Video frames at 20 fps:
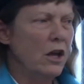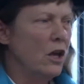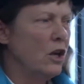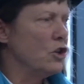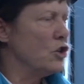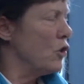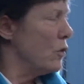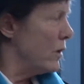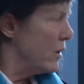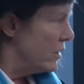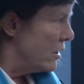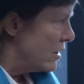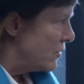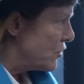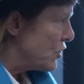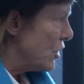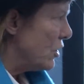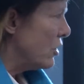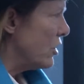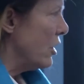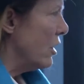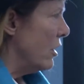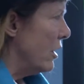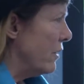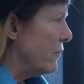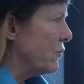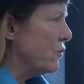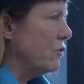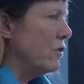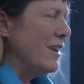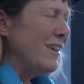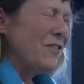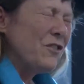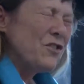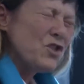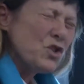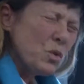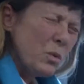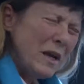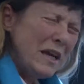showing that if
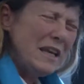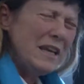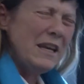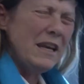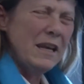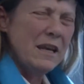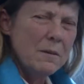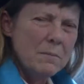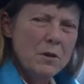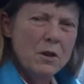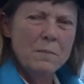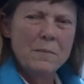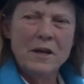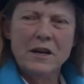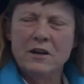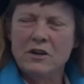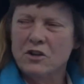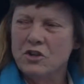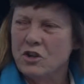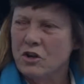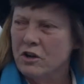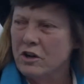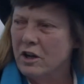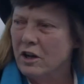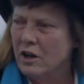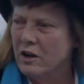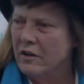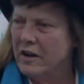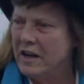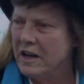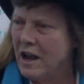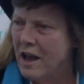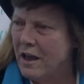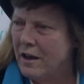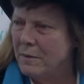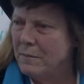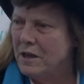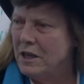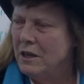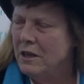Sweden implemented a circular
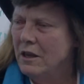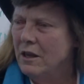economy,